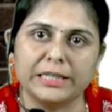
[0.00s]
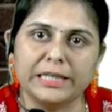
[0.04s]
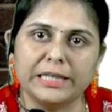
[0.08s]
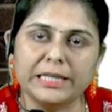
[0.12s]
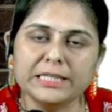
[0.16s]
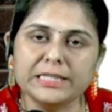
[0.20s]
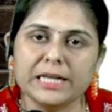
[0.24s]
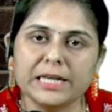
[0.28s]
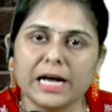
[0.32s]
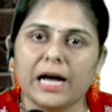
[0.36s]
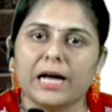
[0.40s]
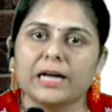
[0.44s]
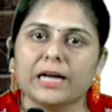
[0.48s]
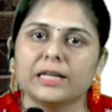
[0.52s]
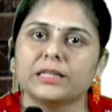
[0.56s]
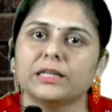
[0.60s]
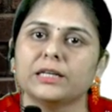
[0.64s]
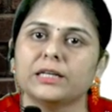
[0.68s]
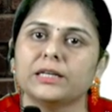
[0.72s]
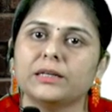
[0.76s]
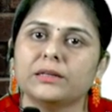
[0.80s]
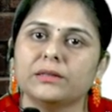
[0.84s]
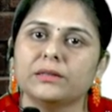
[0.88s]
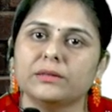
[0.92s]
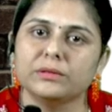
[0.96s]
These are
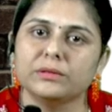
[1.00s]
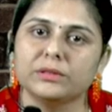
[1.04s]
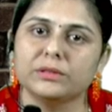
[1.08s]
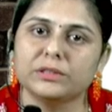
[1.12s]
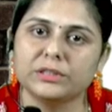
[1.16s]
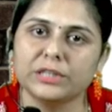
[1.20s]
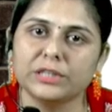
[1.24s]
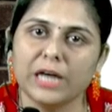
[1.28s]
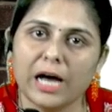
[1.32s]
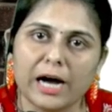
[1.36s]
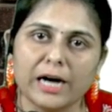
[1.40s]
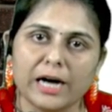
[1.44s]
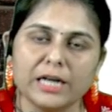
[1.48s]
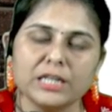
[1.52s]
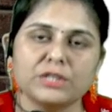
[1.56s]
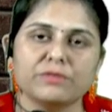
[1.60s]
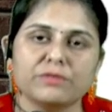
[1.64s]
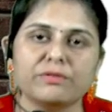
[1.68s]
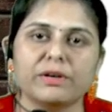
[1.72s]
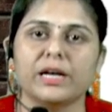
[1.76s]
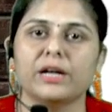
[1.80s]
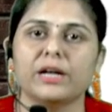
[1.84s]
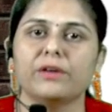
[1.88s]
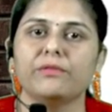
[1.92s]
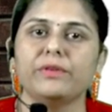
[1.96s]
the charts
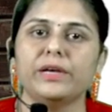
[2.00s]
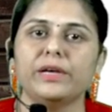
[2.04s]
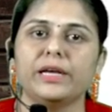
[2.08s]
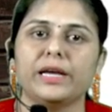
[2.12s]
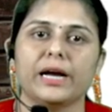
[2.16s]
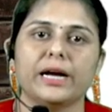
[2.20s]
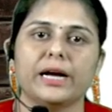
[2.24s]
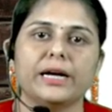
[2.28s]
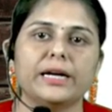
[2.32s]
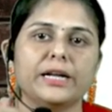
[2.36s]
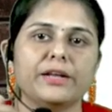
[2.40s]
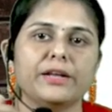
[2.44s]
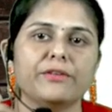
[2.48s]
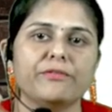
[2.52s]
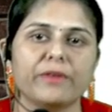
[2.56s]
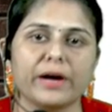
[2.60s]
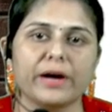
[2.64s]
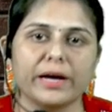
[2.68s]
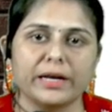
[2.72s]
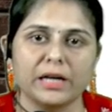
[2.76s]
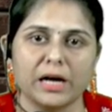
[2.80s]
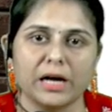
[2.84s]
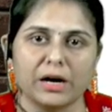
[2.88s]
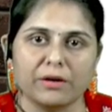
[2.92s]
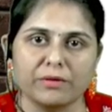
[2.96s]
where we can
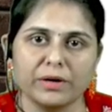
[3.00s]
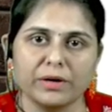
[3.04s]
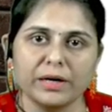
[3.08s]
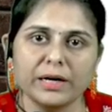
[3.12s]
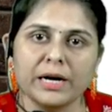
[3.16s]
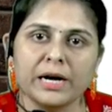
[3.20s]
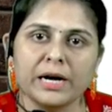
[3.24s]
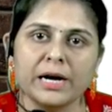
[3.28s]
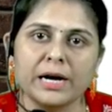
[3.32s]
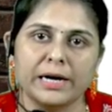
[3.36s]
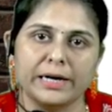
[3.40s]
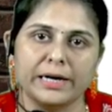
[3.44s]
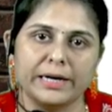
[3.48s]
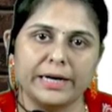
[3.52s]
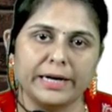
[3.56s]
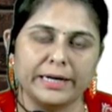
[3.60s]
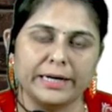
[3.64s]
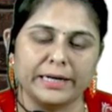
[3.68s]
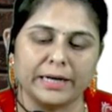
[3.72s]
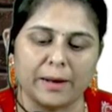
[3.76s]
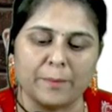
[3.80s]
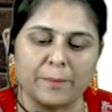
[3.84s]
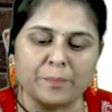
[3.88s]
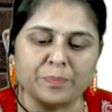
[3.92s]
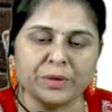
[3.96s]
define our
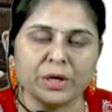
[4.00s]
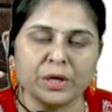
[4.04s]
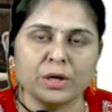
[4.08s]
data.